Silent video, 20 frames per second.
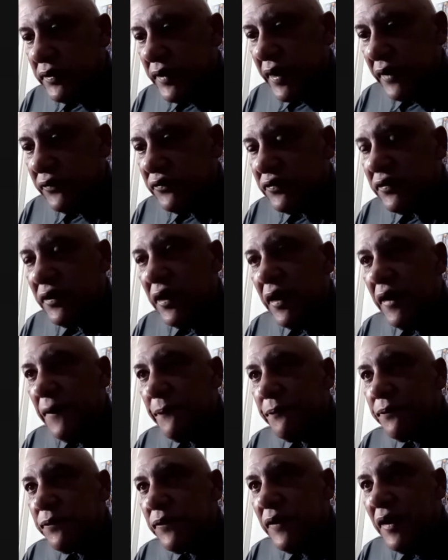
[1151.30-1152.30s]
Nets.
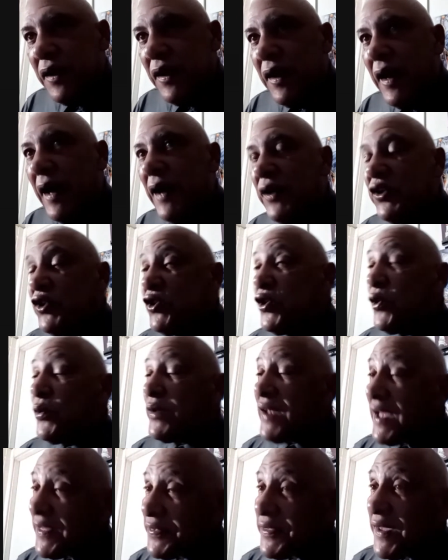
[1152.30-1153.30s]
You know what
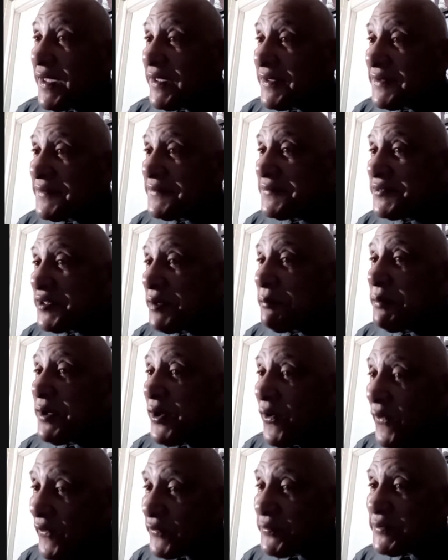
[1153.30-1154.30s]
I think? To be
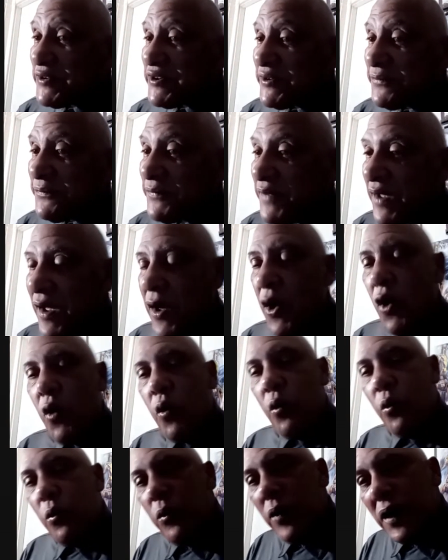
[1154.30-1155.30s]
honest with you,
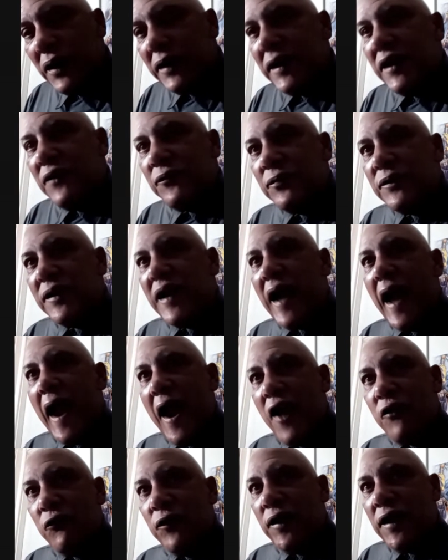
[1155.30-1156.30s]
what if
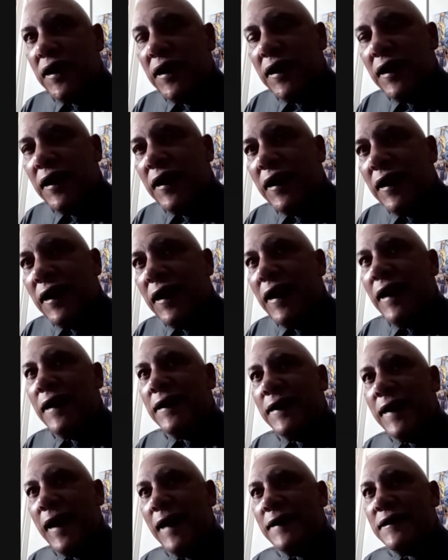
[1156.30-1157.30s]
Kyrie
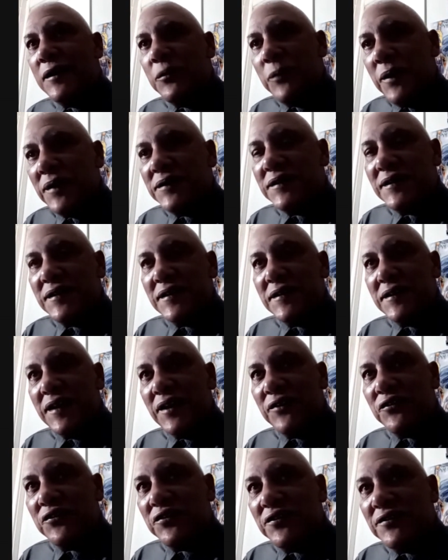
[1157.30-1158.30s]
and KD went to the
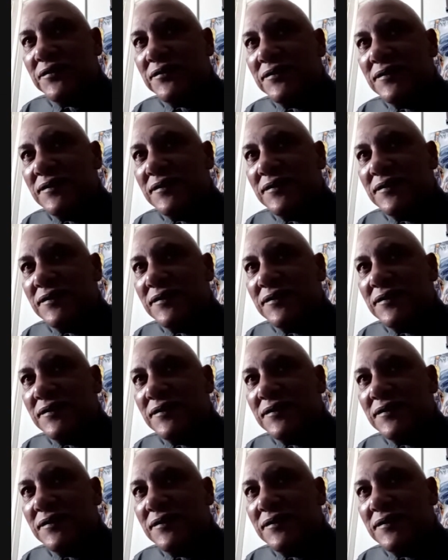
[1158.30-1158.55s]
Knicks?